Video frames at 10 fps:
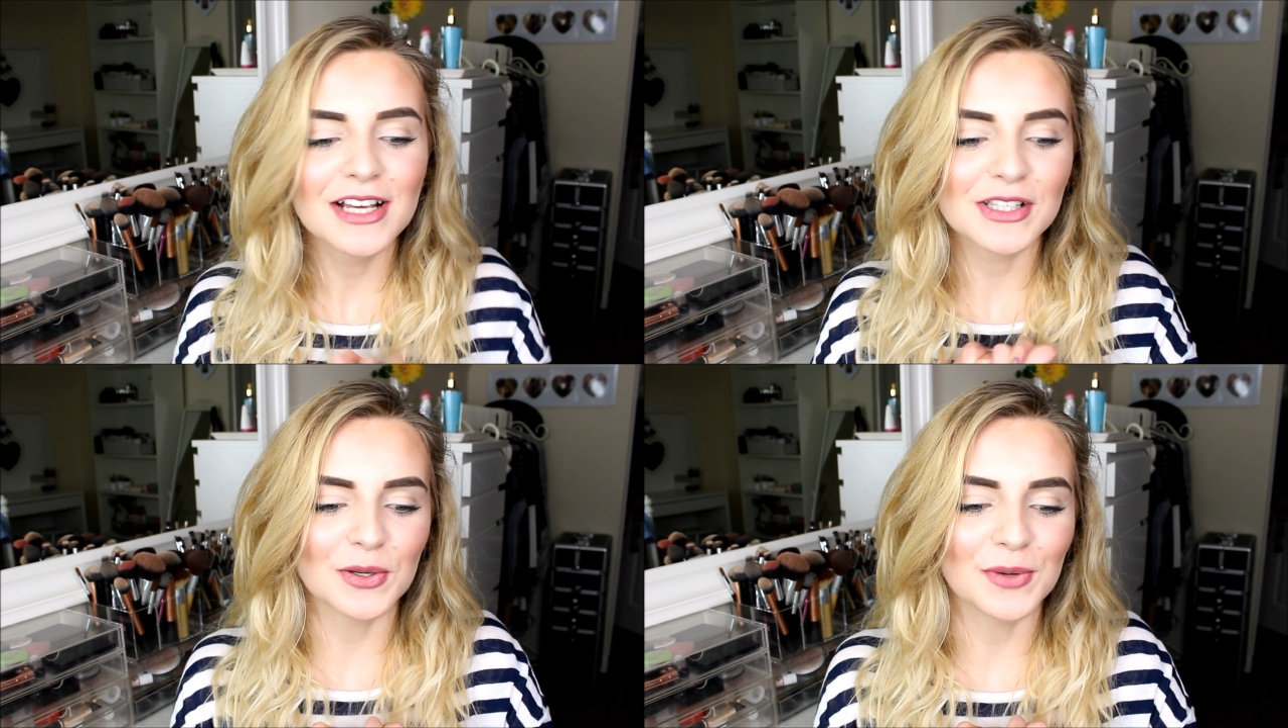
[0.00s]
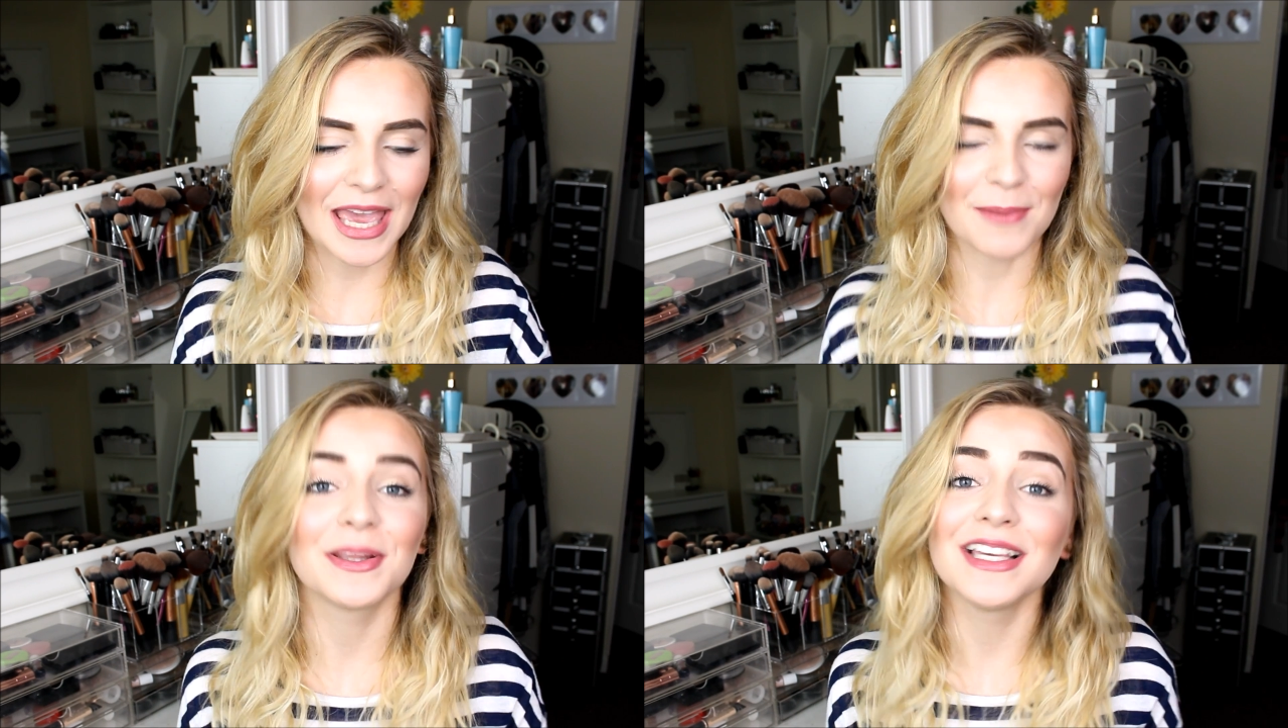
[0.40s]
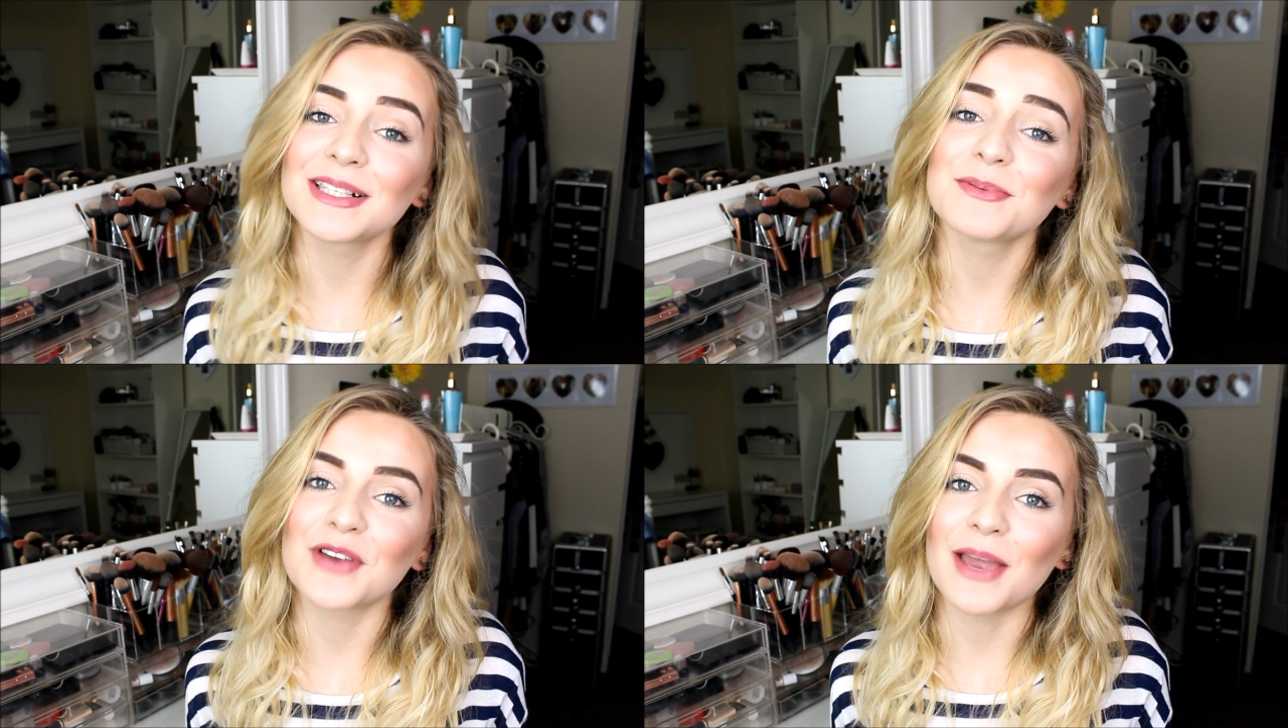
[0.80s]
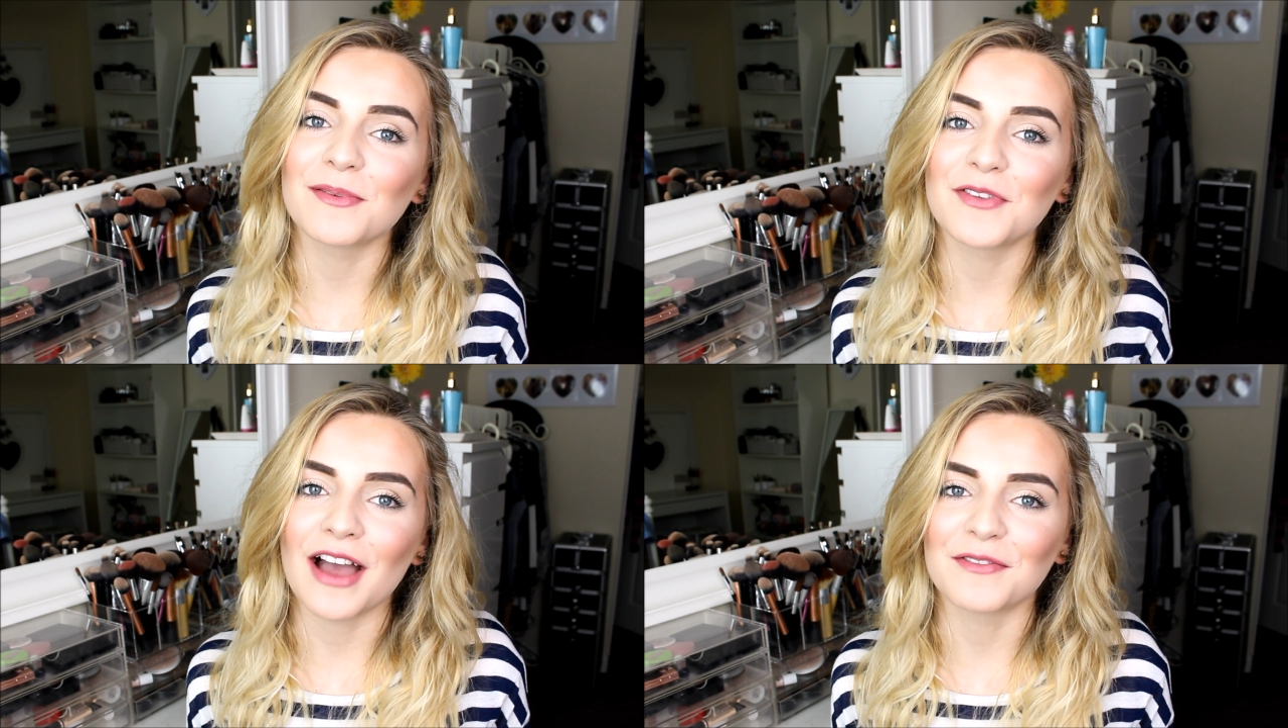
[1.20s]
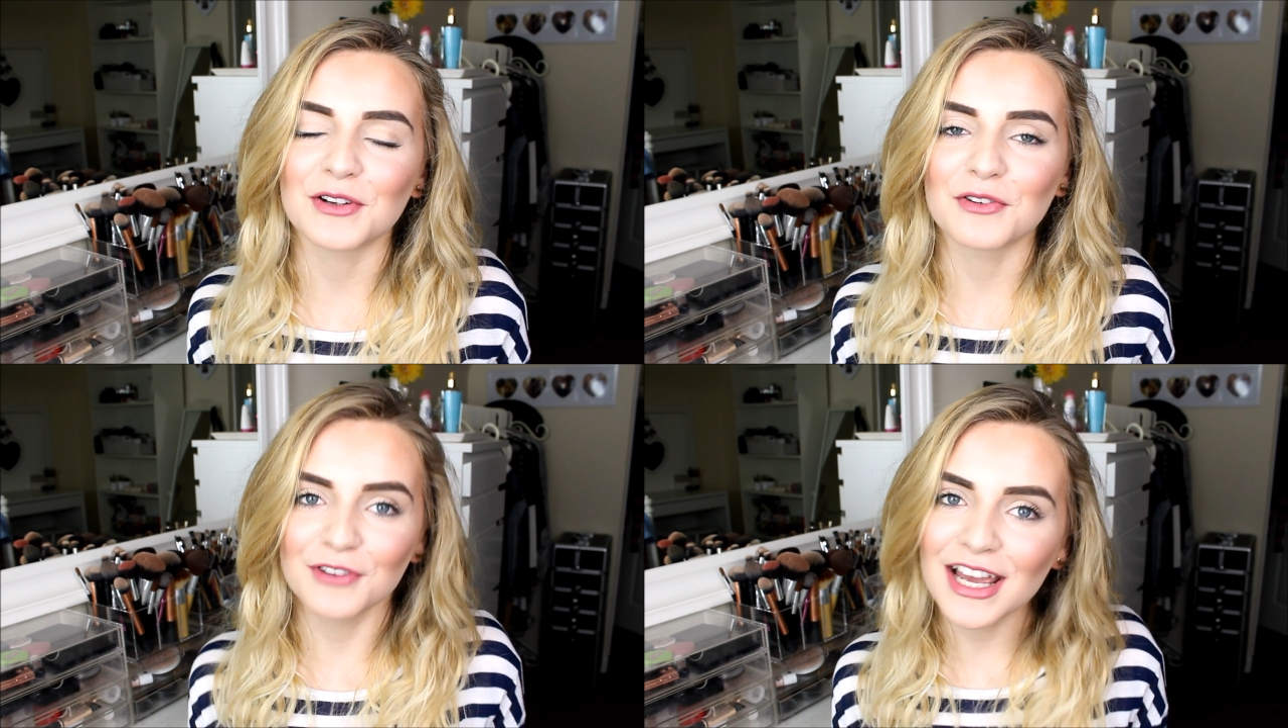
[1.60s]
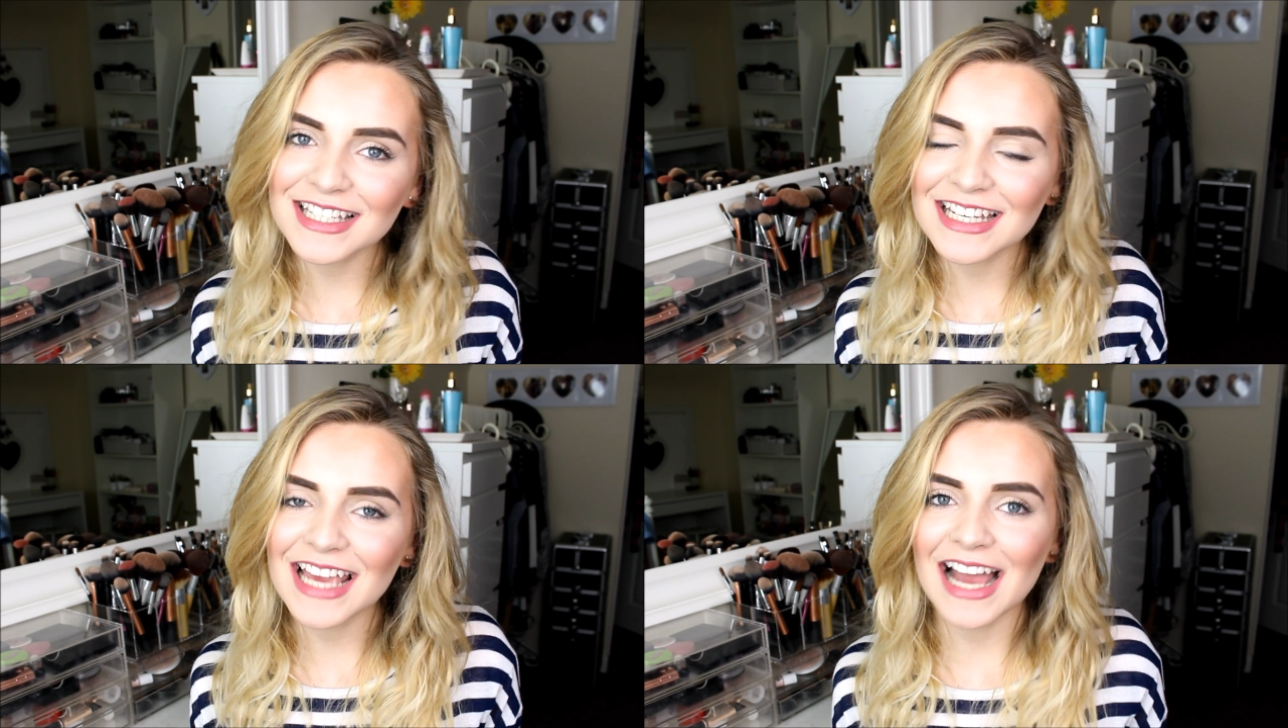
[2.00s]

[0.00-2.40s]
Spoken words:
So yeah, please subscribe if you haven't already,